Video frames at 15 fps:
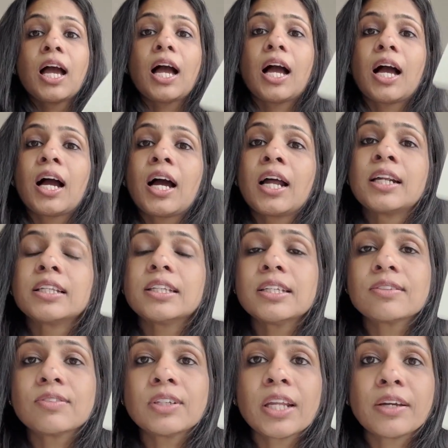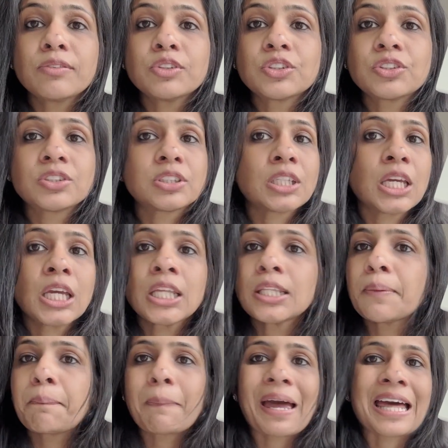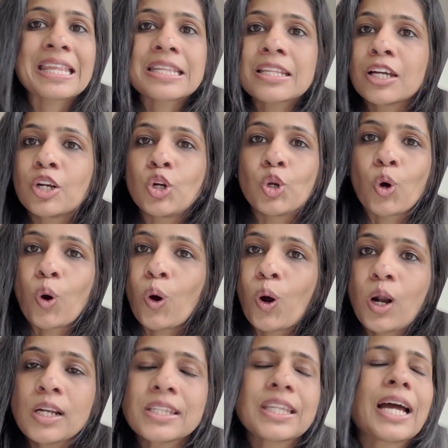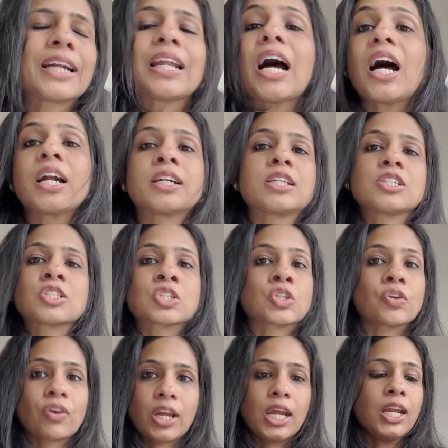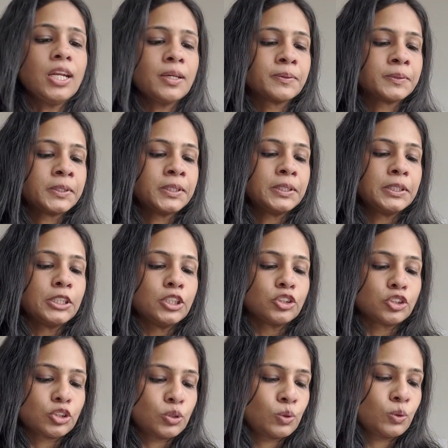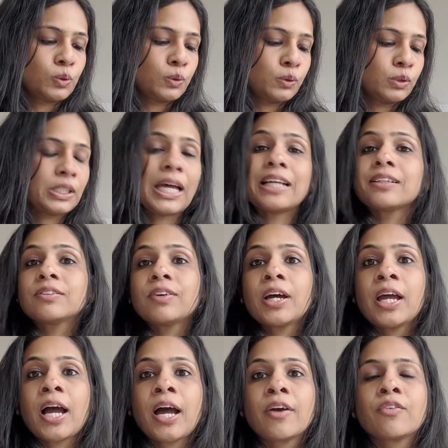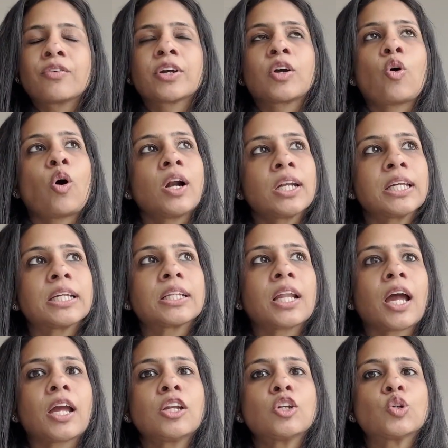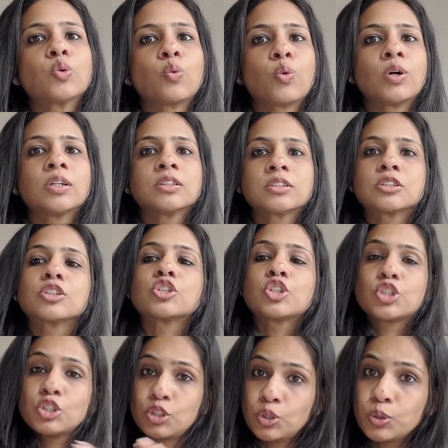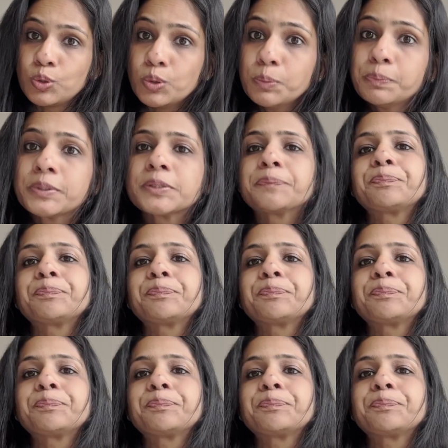And this one I would say the pans are not that artist grade, so that's why I got inclined towards the tubes.